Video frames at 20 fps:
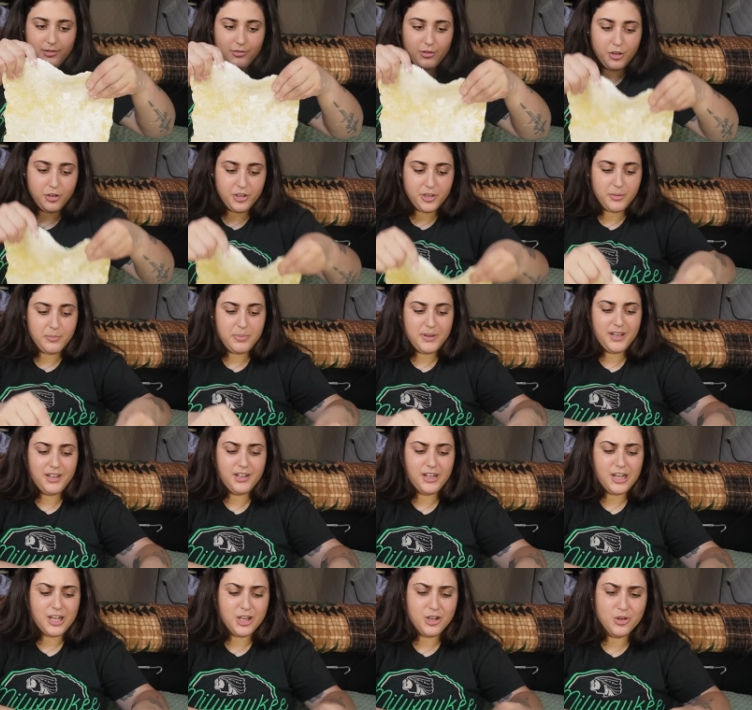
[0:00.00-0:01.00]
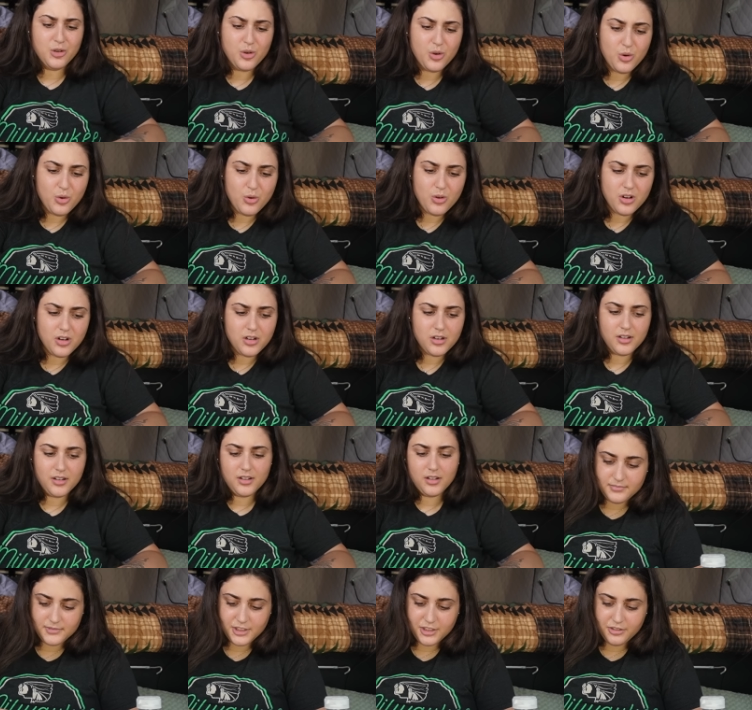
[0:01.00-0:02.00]
Rolling pin who?
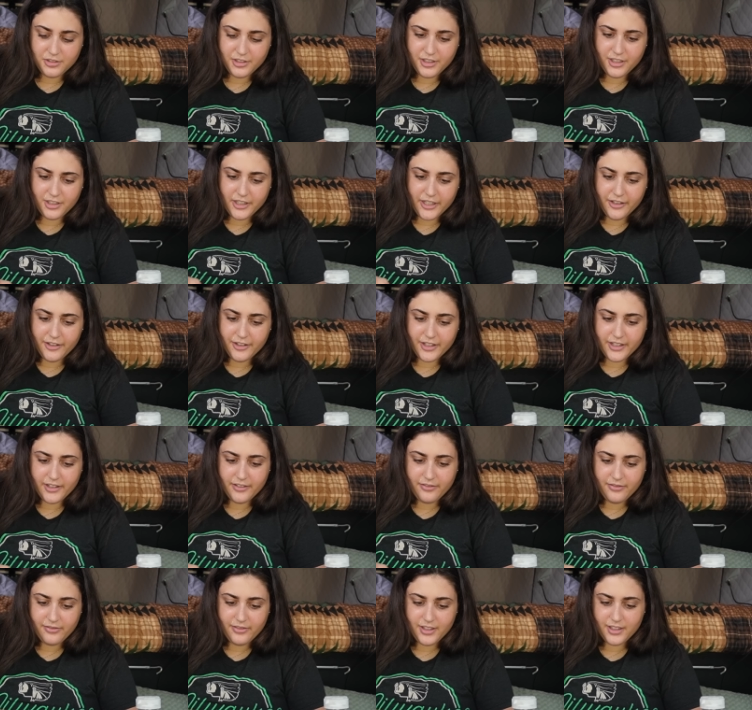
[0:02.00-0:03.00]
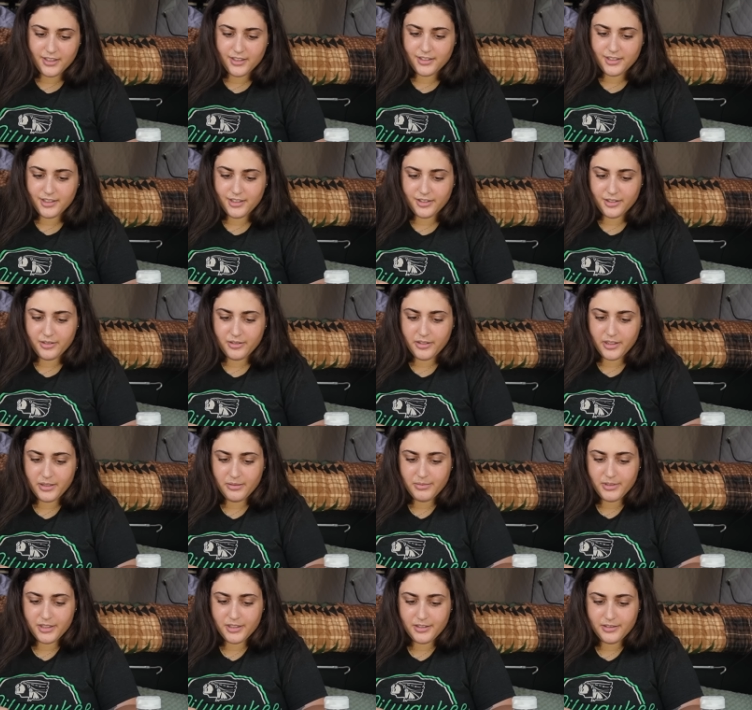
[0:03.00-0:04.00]
You don't need all that fancy
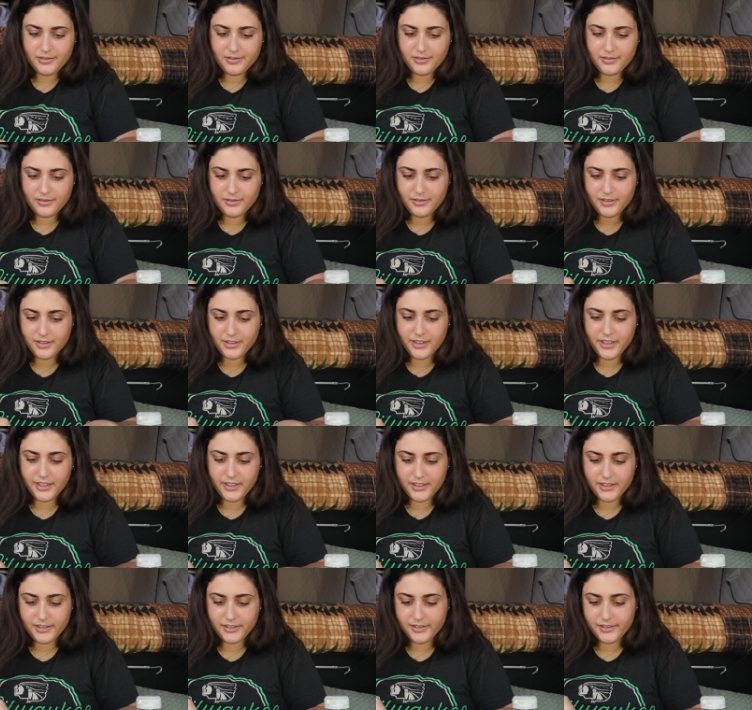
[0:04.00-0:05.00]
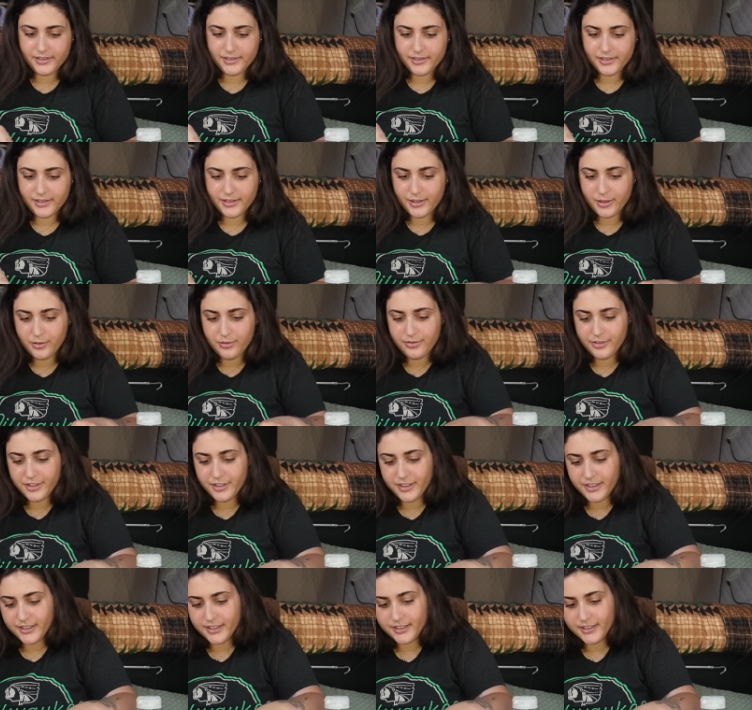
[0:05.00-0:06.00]
equipment. Yeah,
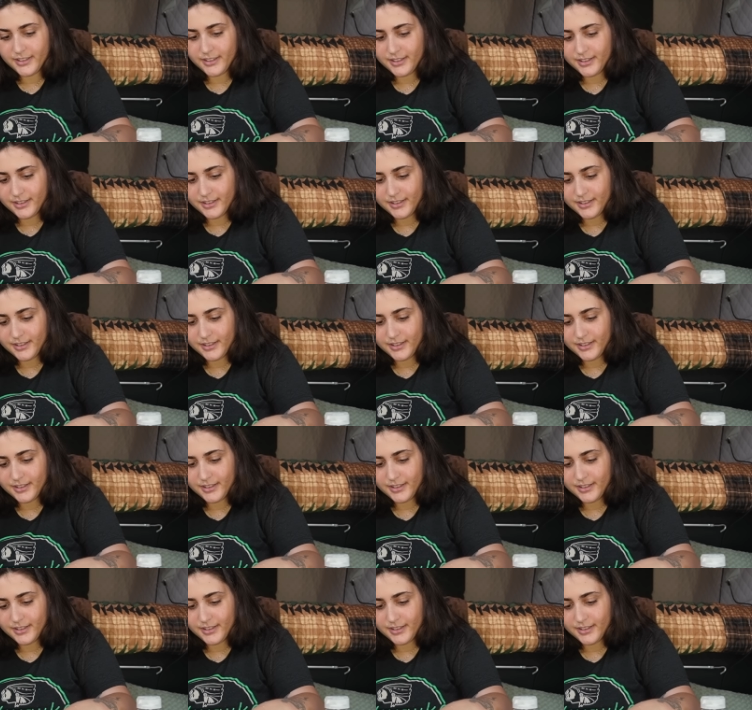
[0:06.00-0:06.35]
hopefully not.